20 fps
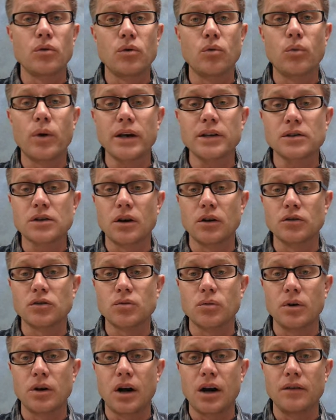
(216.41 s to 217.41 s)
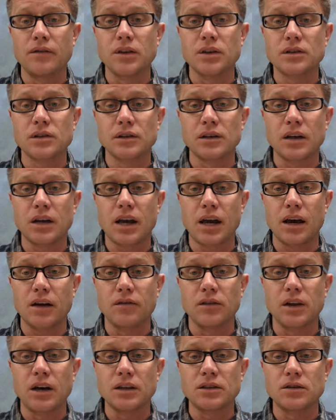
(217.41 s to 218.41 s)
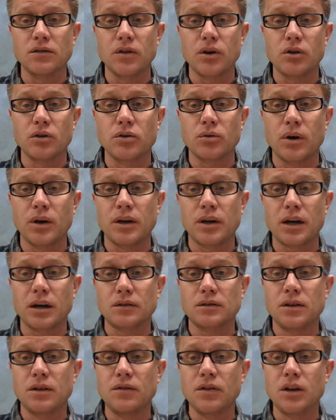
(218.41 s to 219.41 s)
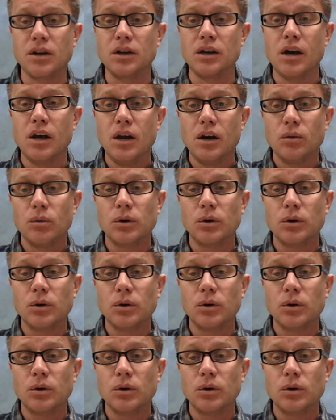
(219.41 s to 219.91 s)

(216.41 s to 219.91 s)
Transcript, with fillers: the west coast, we're obviously going to have lots of earthquake activity.